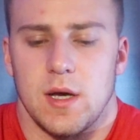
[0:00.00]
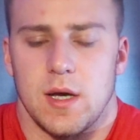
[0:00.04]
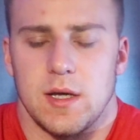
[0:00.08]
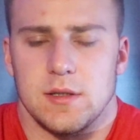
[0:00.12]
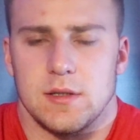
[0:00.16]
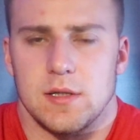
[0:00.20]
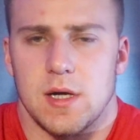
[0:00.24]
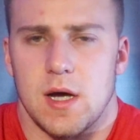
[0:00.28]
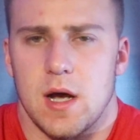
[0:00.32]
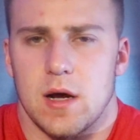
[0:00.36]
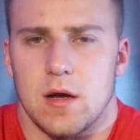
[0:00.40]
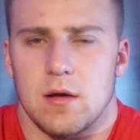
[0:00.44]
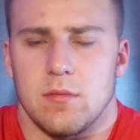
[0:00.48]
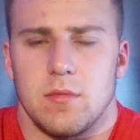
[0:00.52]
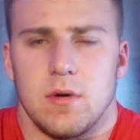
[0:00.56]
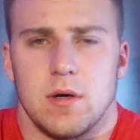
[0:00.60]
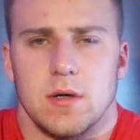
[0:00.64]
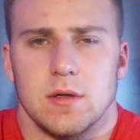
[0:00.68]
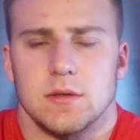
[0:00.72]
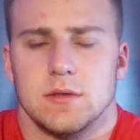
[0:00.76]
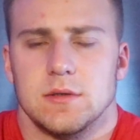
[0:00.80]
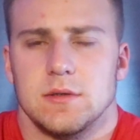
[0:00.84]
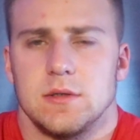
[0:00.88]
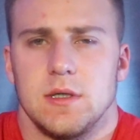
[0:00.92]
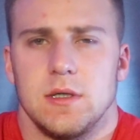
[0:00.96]
and talk
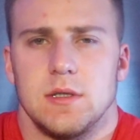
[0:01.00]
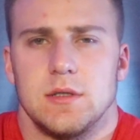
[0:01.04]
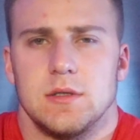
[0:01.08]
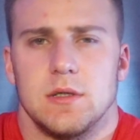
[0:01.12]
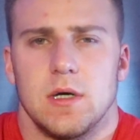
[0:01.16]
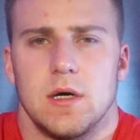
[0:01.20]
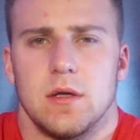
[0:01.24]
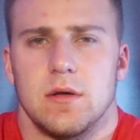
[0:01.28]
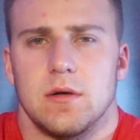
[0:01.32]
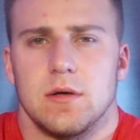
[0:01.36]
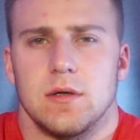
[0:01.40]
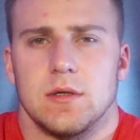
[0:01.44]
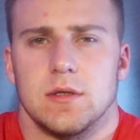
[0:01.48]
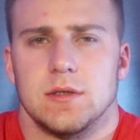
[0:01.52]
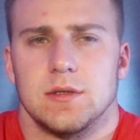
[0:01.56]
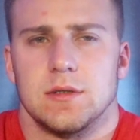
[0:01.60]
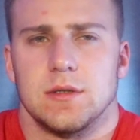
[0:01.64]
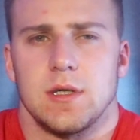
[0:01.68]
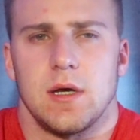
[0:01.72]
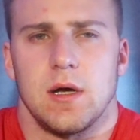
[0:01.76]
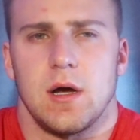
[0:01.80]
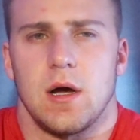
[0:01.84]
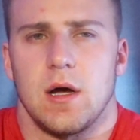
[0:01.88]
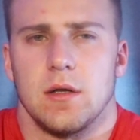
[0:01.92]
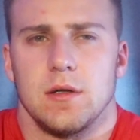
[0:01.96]
amongst each other and
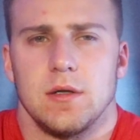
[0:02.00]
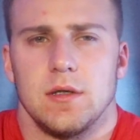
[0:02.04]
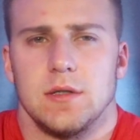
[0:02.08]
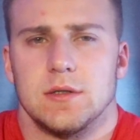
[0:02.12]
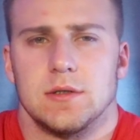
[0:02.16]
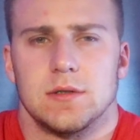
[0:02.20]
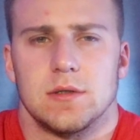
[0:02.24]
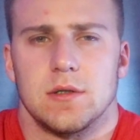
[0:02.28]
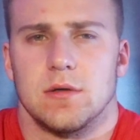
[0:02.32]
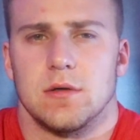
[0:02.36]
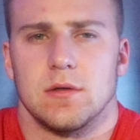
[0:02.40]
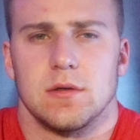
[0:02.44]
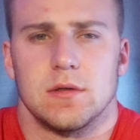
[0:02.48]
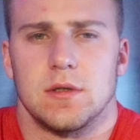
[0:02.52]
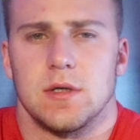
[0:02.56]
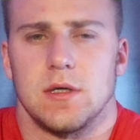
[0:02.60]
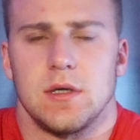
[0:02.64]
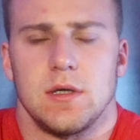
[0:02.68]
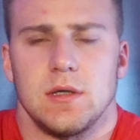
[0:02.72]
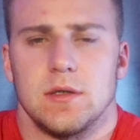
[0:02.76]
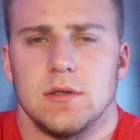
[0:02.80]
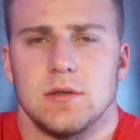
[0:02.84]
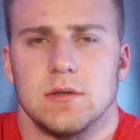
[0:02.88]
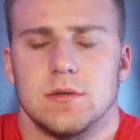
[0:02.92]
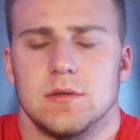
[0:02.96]
say all these certain
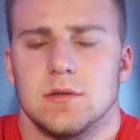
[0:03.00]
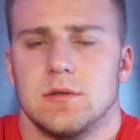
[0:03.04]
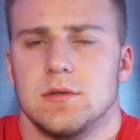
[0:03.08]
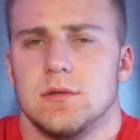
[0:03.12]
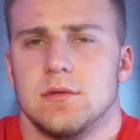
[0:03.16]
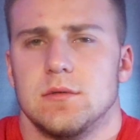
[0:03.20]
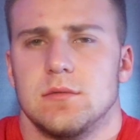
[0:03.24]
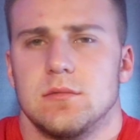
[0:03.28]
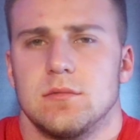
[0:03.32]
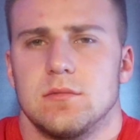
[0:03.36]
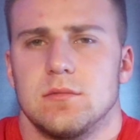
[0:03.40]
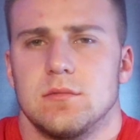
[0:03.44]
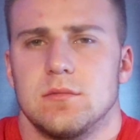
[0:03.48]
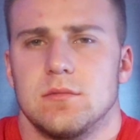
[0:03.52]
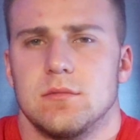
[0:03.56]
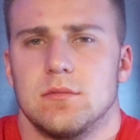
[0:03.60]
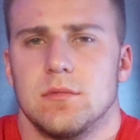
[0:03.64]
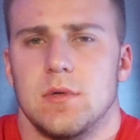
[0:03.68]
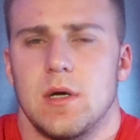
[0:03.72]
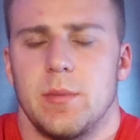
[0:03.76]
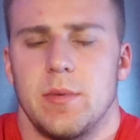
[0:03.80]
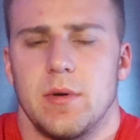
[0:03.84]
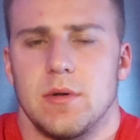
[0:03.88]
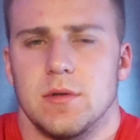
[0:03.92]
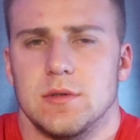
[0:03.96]
things
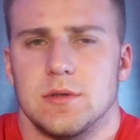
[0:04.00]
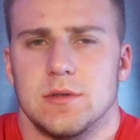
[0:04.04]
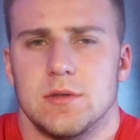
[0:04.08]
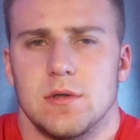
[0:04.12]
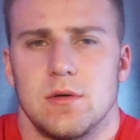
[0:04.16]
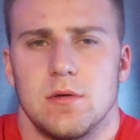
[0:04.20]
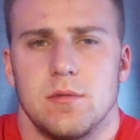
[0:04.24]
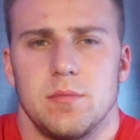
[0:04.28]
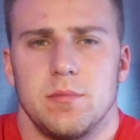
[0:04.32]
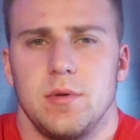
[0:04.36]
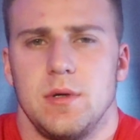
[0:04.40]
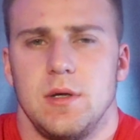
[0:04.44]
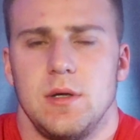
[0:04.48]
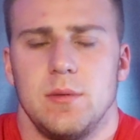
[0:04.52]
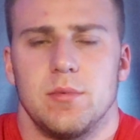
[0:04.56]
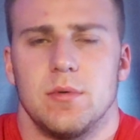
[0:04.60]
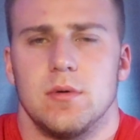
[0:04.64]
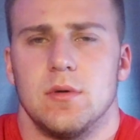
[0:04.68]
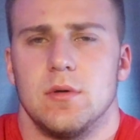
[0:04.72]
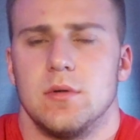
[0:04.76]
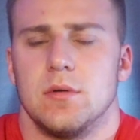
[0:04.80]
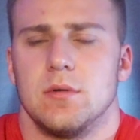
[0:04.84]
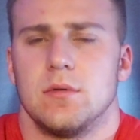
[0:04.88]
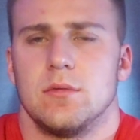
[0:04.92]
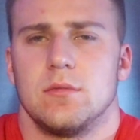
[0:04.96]
about certain
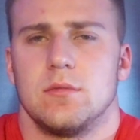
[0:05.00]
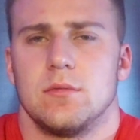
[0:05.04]
people